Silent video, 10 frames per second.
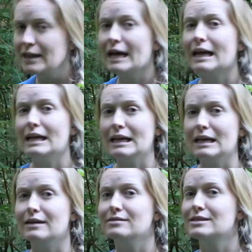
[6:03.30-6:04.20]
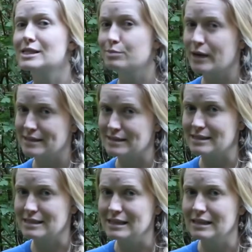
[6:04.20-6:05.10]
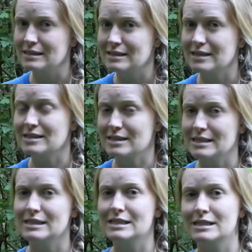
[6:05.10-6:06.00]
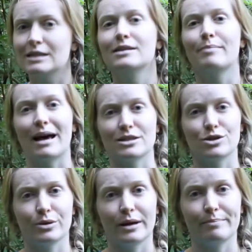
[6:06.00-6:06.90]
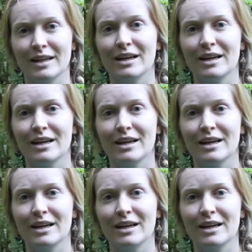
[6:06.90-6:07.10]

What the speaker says: and he spreads the seeds as the seeds pass through him.